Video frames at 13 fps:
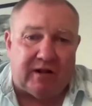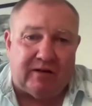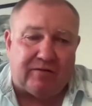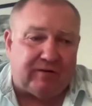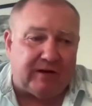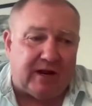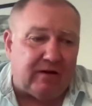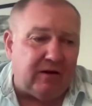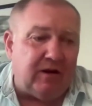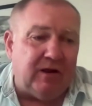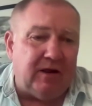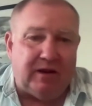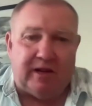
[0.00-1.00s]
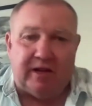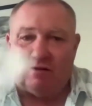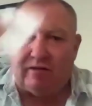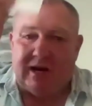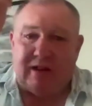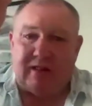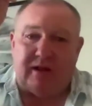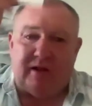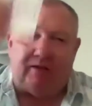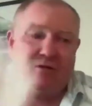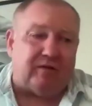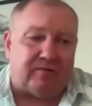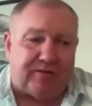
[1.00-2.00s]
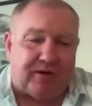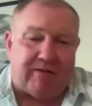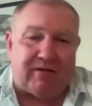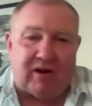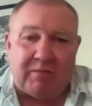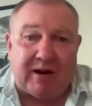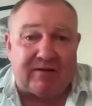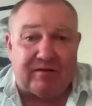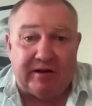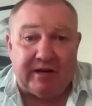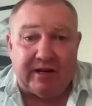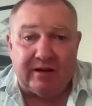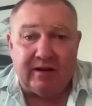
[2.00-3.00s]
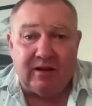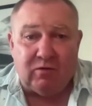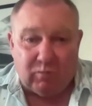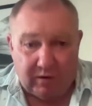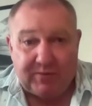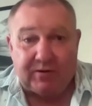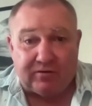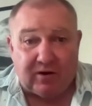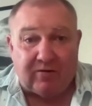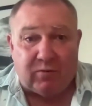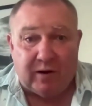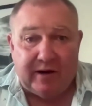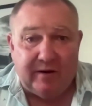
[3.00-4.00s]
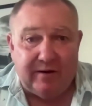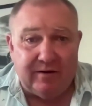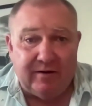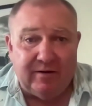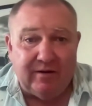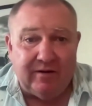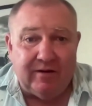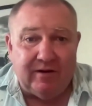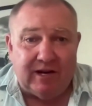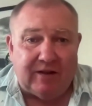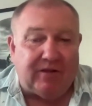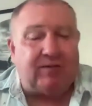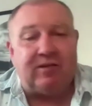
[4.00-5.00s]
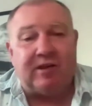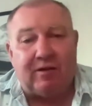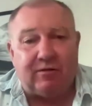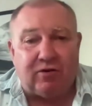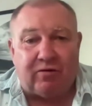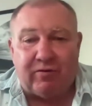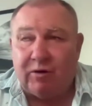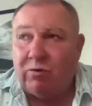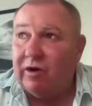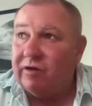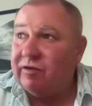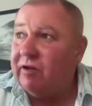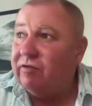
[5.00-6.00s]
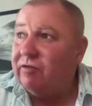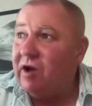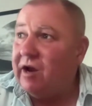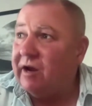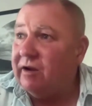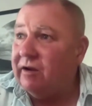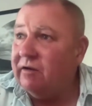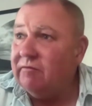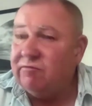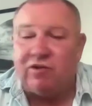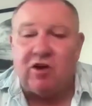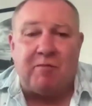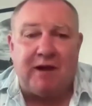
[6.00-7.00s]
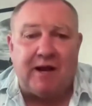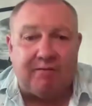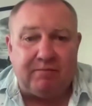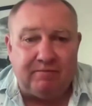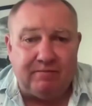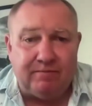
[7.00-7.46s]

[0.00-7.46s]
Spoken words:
It's, you know, you get 10 of these and it's $500 a year with the software. And this is how the software works. He's like, sign me up.